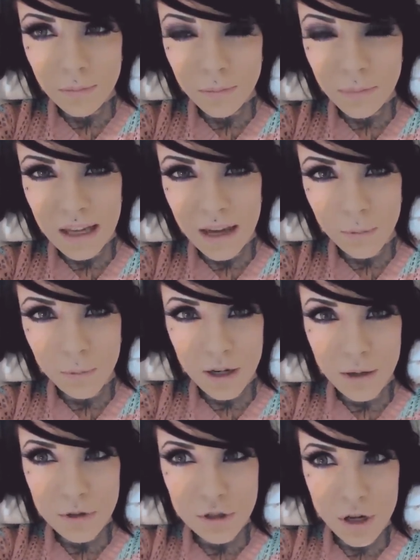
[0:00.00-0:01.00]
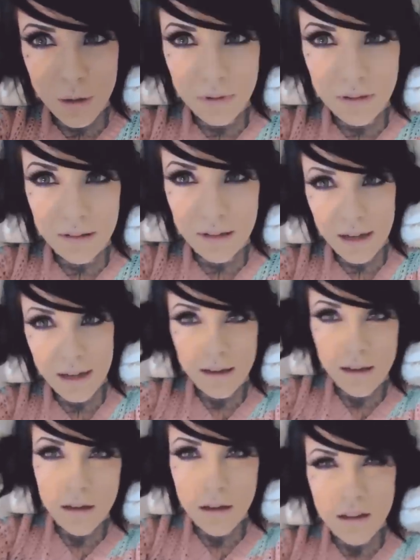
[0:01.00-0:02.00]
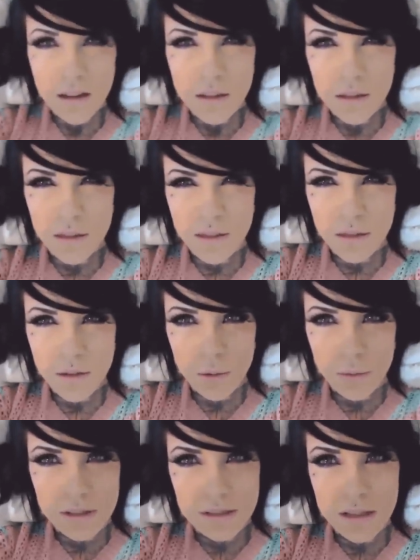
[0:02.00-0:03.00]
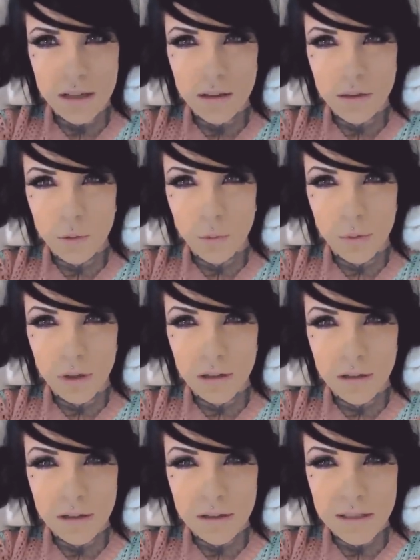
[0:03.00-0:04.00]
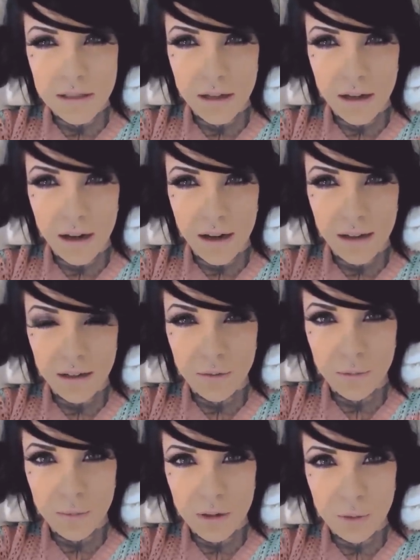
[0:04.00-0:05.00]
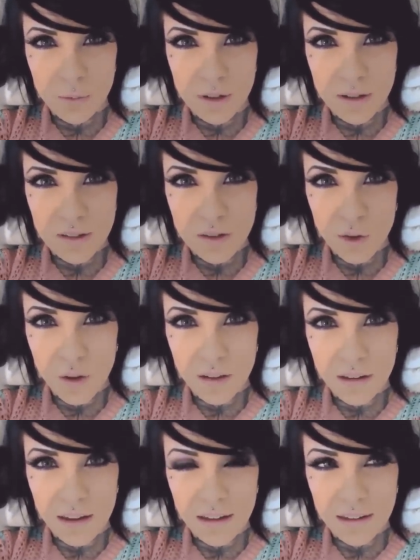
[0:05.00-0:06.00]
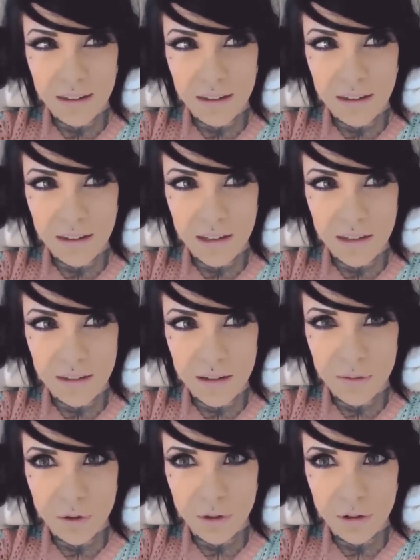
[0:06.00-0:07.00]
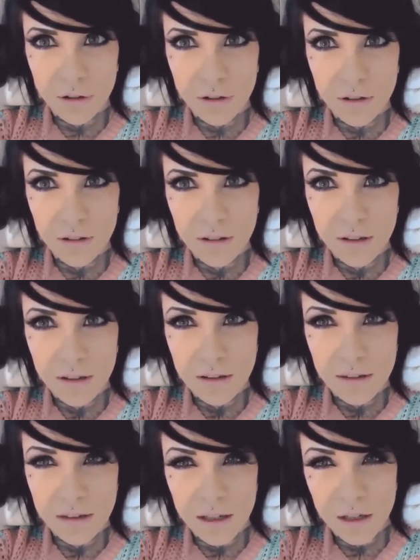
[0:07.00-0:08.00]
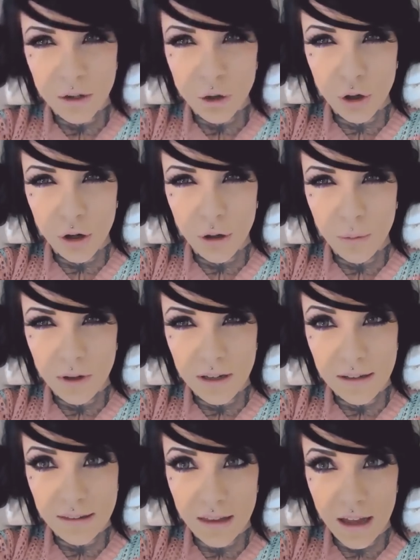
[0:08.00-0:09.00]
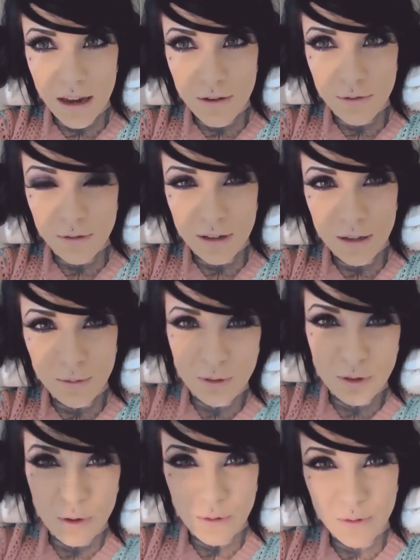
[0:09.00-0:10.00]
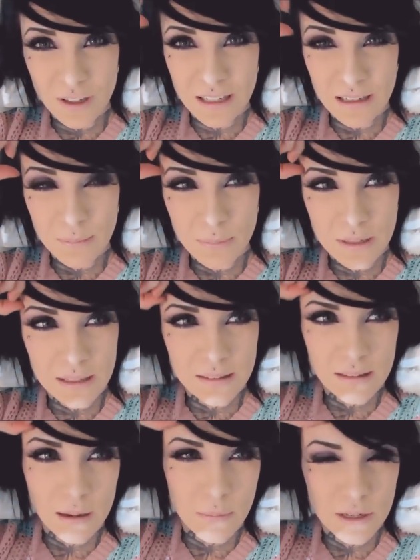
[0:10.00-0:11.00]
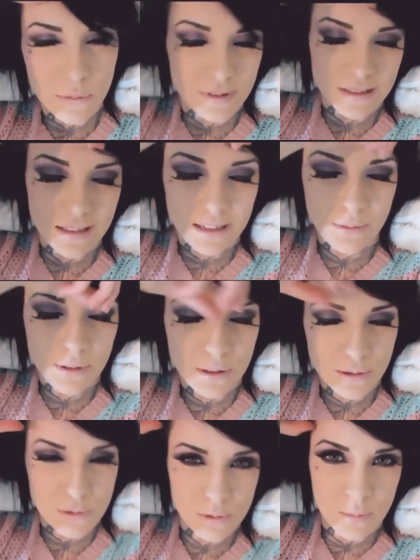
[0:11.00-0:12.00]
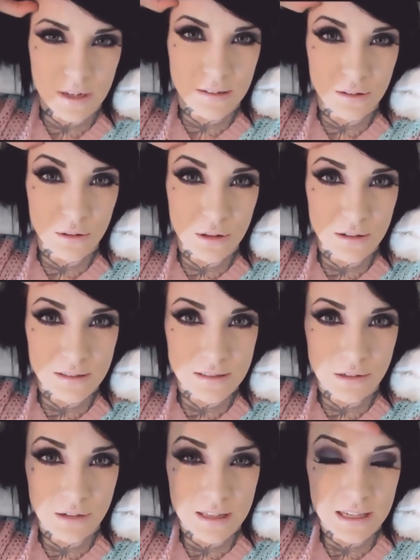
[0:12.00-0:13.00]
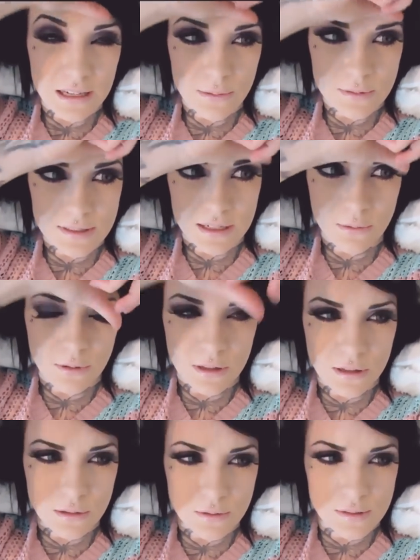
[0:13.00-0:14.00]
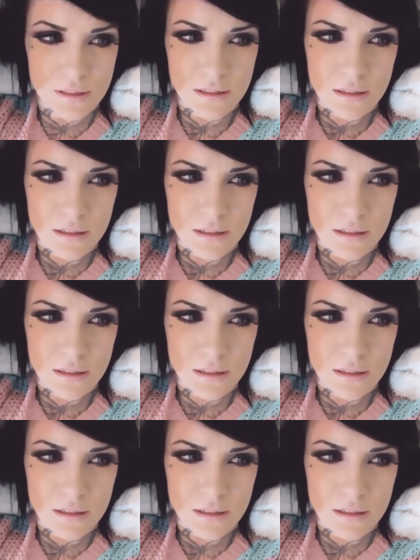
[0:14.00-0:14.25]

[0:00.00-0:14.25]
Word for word: yeah, when I went shopping today, there was like the weirdest guy giving me the weirdest look. Like he's never seen a girl in his life, and it was so funny because I mean it wasn't like one of those romantic looks or anything. It was like one of those,